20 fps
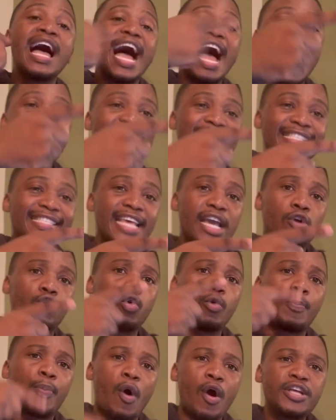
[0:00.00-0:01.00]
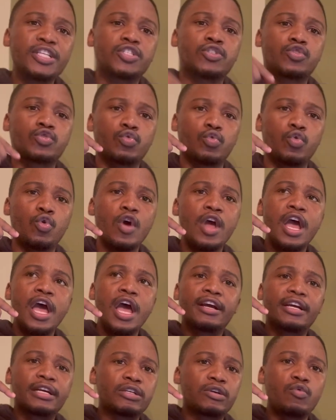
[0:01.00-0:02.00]
Isaac who points to
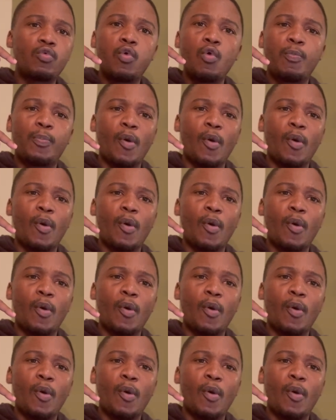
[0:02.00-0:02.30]
who